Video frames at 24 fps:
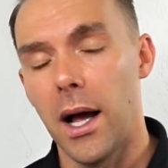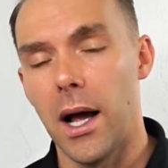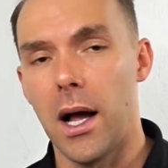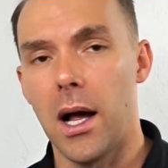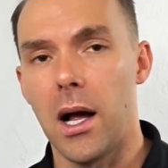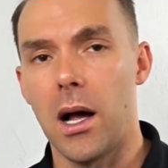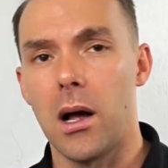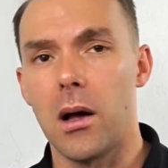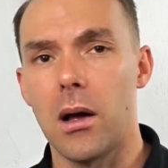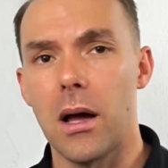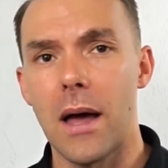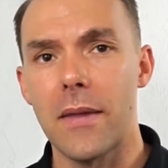
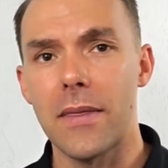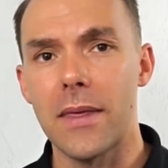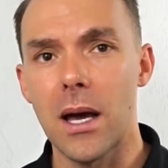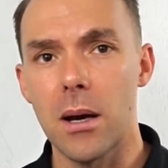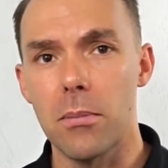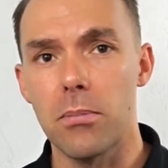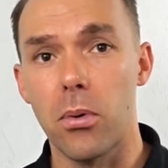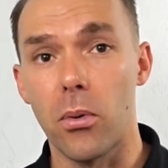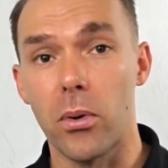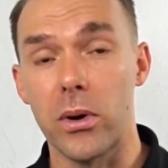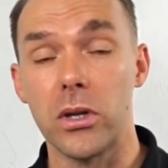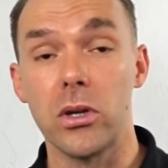At
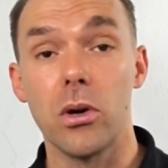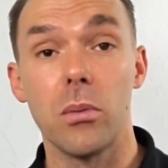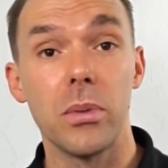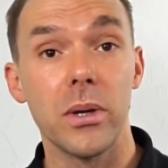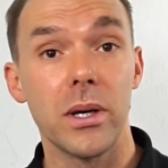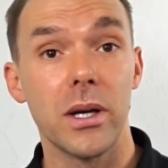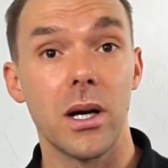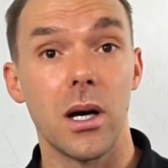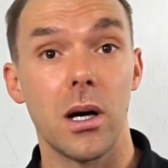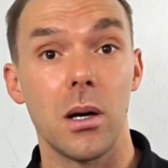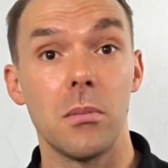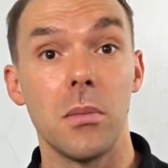that point, you'll
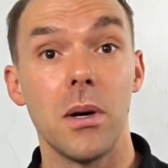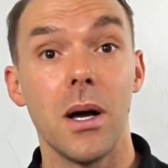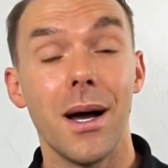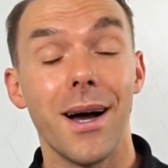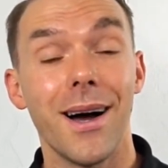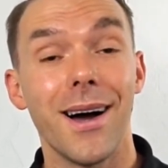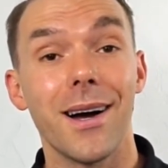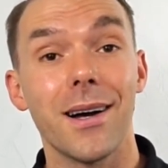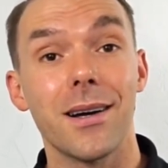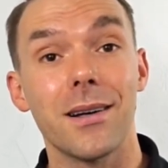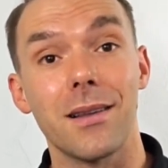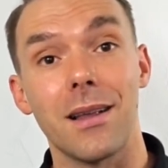become
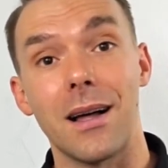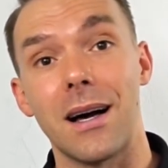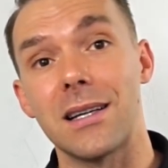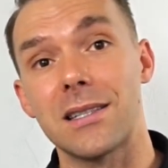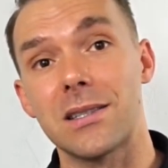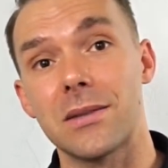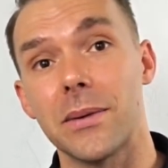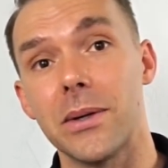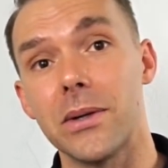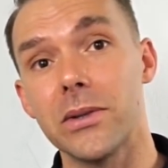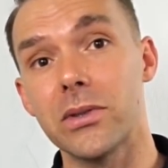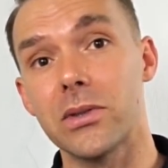a
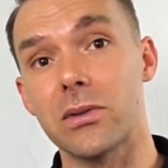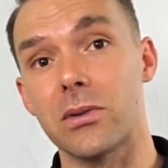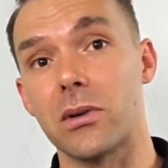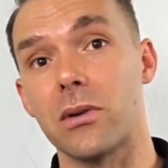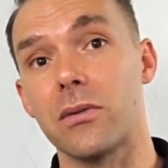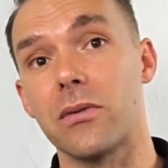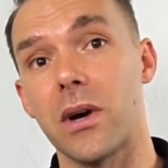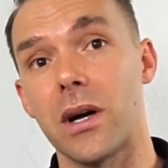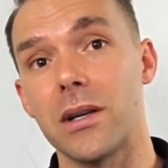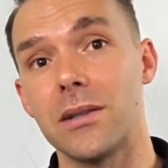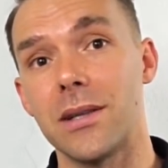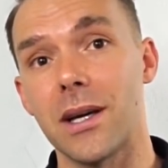GlasWeld
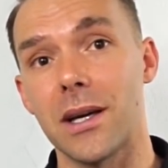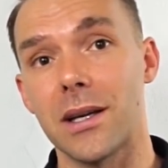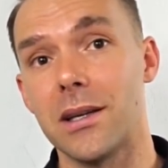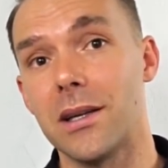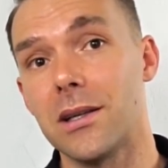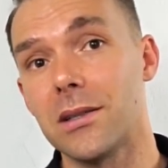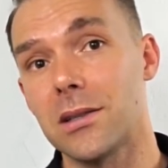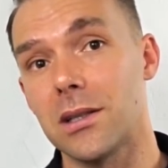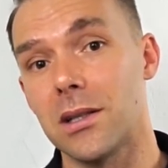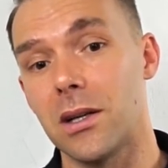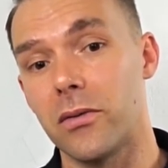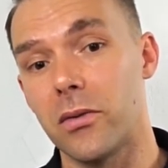certified
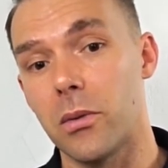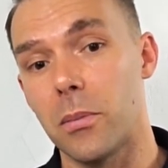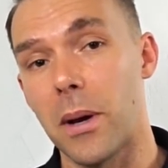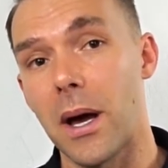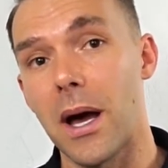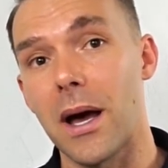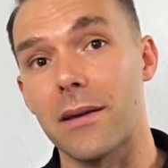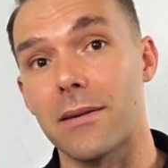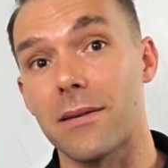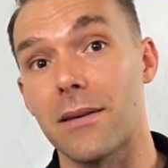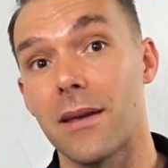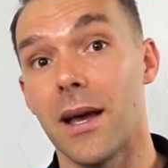technician if you
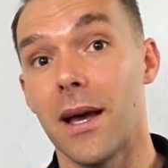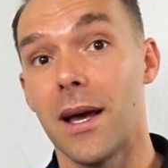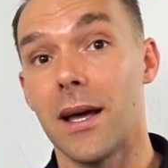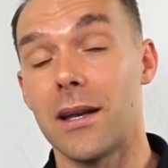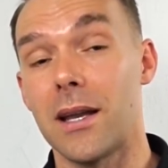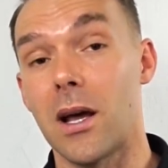pass.